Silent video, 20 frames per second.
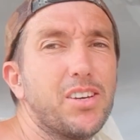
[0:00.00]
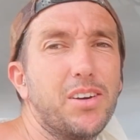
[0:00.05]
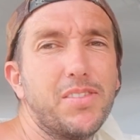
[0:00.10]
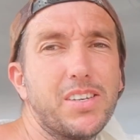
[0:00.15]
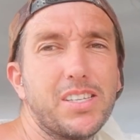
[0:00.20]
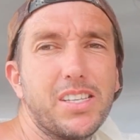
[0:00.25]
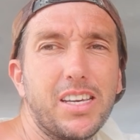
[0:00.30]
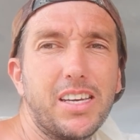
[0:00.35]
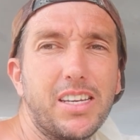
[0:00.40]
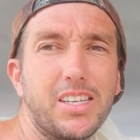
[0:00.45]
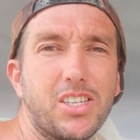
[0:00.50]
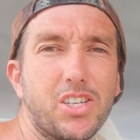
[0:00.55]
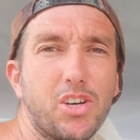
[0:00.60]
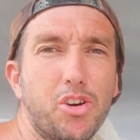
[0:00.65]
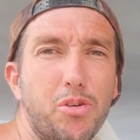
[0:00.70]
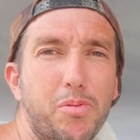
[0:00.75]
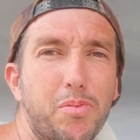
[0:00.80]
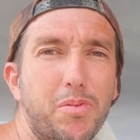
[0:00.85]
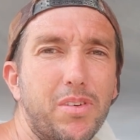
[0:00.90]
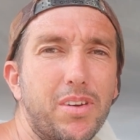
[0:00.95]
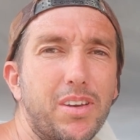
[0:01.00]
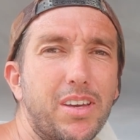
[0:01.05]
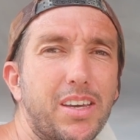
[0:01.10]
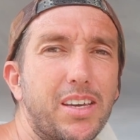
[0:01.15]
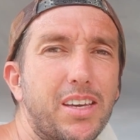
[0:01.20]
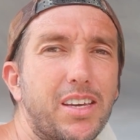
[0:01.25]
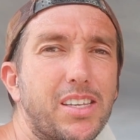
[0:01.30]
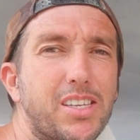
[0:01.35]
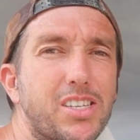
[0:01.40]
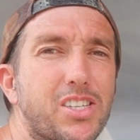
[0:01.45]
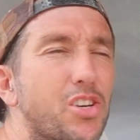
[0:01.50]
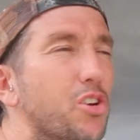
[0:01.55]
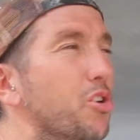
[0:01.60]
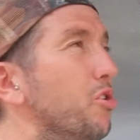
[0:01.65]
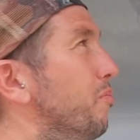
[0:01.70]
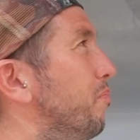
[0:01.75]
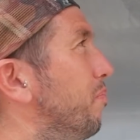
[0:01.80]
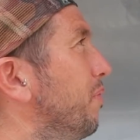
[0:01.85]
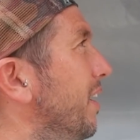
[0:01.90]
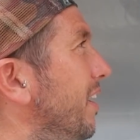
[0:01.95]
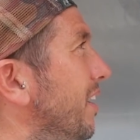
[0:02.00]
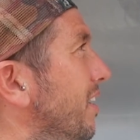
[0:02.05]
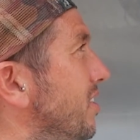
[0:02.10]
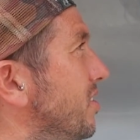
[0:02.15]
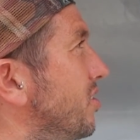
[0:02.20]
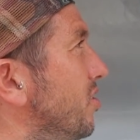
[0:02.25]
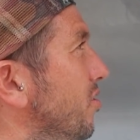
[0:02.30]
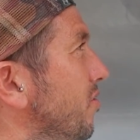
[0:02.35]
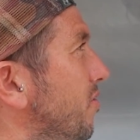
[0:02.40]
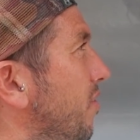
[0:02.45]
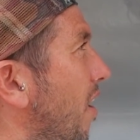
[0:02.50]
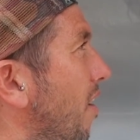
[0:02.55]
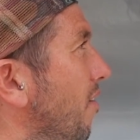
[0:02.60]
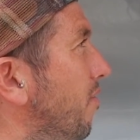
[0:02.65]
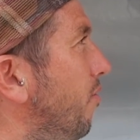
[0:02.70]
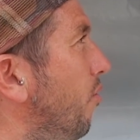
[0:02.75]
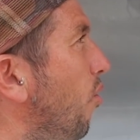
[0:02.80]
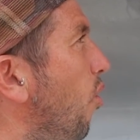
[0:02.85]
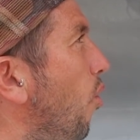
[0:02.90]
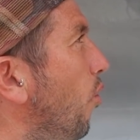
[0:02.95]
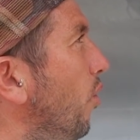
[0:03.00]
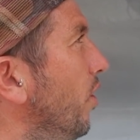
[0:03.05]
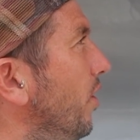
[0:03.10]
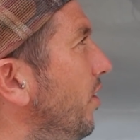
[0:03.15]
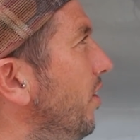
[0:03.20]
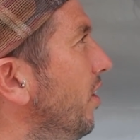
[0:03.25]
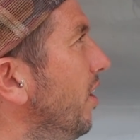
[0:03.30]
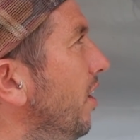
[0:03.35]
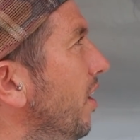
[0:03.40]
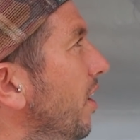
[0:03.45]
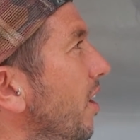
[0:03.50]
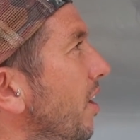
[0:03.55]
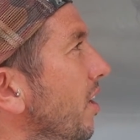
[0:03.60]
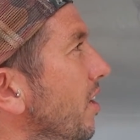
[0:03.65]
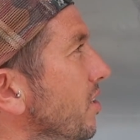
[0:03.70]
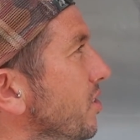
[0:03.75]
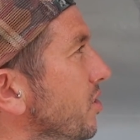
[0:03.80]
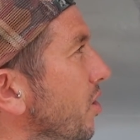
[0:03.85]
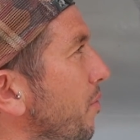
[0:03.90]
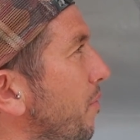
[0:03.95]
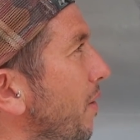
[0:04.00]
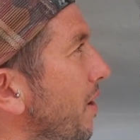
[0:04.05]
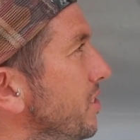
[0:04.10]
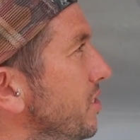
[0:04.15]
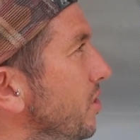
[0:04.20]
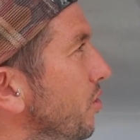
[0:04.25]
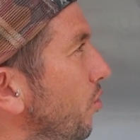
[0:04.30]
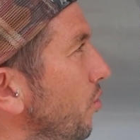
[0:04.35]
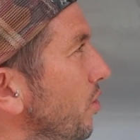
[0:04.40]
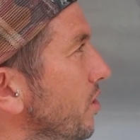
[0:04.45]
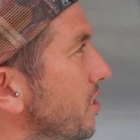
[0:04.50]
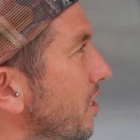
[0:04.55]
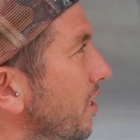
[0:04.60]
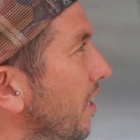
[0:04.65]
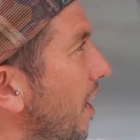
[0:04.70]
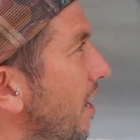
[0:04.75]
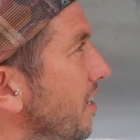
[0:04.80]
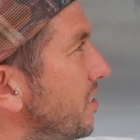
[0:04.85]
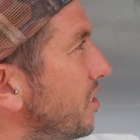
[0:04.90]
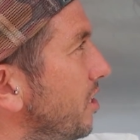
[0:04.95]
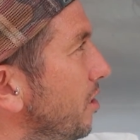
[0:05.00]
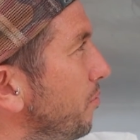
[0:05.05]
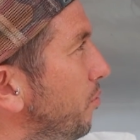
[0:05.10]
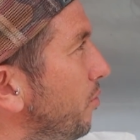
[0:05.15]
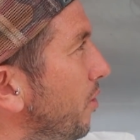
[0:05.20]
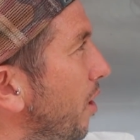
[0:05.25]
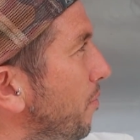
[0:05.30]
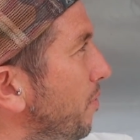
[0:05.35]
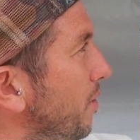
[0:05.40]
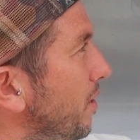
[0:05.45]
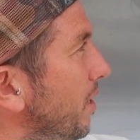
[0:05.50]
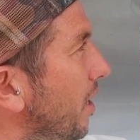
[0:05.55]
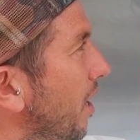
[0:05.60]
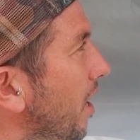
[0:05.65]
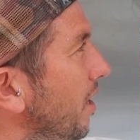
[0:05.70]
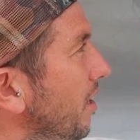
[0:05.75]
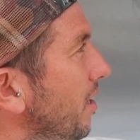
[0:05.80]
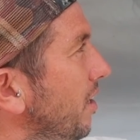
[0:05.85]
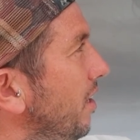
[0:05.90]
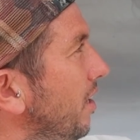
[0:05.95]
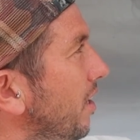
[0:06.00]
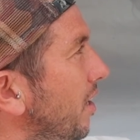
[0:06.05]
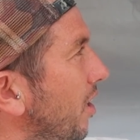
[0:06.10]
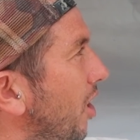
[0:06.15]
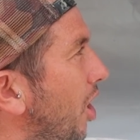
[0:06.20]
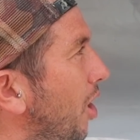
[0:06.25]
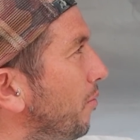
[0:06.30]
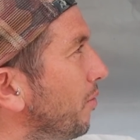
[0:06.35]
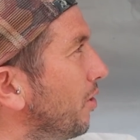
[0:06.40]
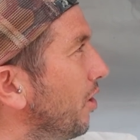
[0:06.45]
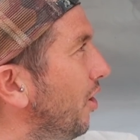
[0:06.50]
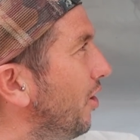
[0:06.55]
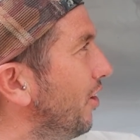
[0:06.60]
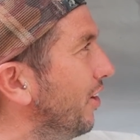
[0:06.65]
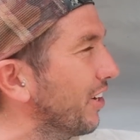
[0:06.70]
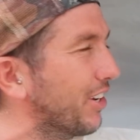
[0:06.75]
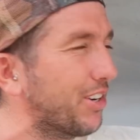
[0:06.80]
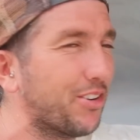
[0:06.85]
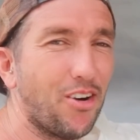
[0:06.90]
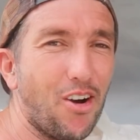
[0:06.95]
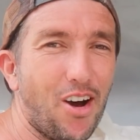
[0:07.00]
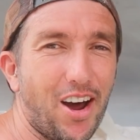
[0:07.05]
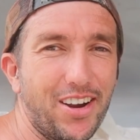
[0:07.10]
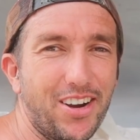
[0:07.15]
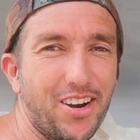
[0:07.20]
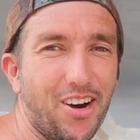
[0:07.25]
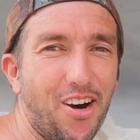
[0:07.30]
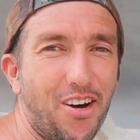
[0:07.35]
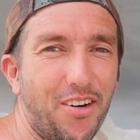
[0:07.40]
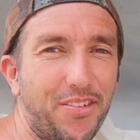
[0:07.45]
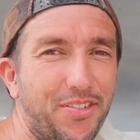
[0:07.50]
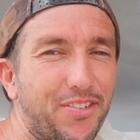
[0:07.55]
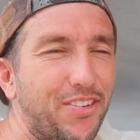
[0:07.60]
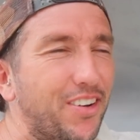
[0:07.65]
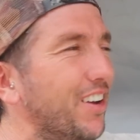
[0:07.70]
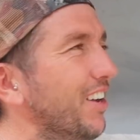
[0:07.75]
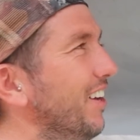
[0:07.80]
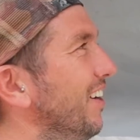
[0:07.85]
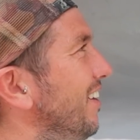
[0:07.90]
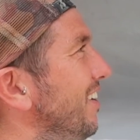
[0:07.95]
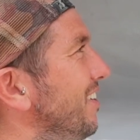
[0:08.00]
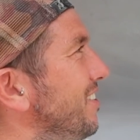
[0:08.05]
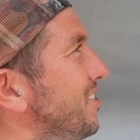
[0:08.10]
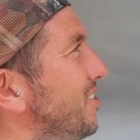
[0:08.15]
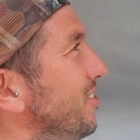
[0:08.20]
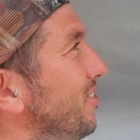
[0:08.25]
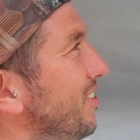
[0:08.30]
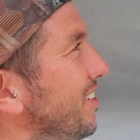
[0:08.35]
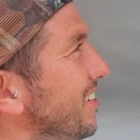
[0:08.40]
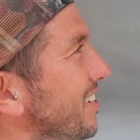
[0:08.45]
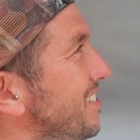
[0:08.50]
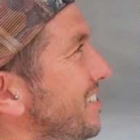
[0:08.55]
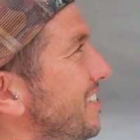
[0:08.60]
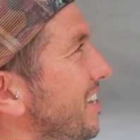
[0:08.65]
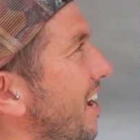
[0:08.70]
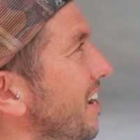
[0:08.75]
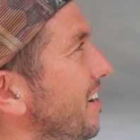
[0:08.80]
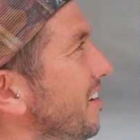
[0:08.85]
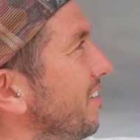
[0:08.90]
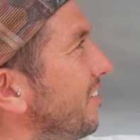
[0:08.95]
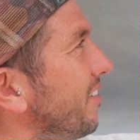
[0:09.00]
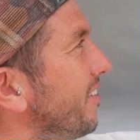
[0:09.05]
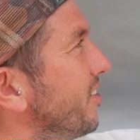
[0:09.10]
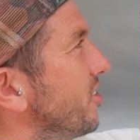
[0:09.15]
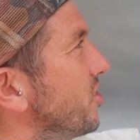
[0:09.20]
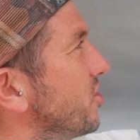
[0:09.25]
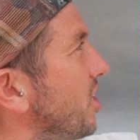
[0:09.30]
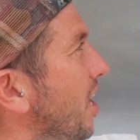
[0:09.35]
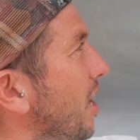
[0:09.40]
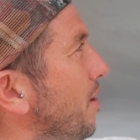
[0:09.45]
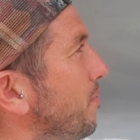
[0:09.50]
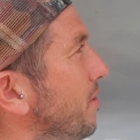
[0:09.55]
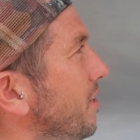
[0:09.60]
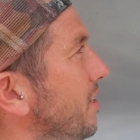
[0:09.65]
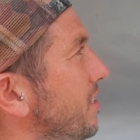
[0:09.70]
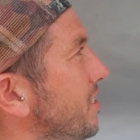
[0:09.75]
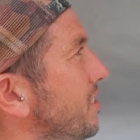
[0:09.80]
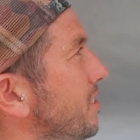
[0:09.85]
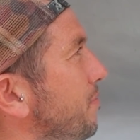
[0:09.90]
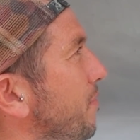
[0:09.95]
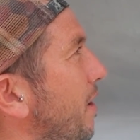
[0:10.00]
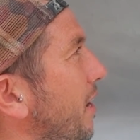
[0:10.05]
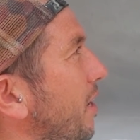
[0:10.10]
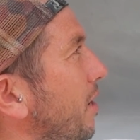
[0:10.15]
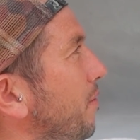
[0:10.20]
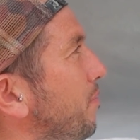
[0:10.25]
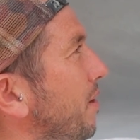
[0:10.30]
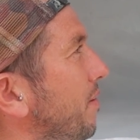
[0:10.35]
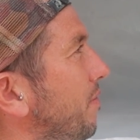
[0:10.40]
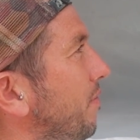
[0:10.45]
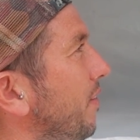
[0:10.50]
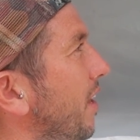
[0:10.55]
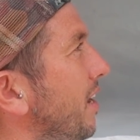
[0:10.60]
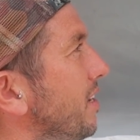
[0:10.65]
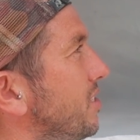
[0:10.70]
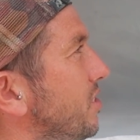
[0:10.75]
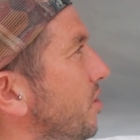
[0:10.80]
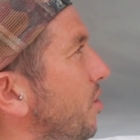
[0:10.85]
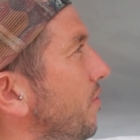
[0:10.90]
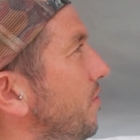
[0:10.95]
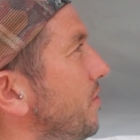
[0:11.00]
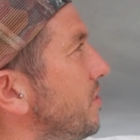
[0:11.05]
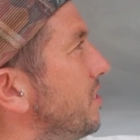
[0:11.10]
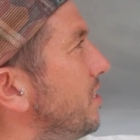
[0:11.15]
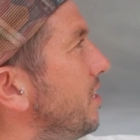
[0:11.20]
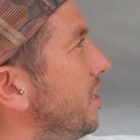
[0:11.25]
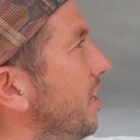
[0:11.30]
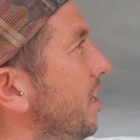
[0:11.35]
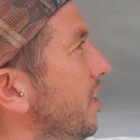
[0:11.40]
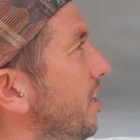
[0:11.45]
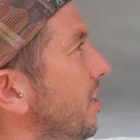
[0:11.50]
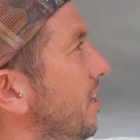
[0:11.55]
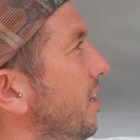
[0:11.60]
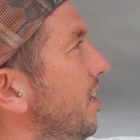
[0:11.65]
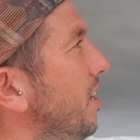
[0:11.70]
obviously too big, it's too far forward. So basically all this glass that I put up here, I'm going to grind off to an extent. I'm going to shape this, make it a big flat surface here,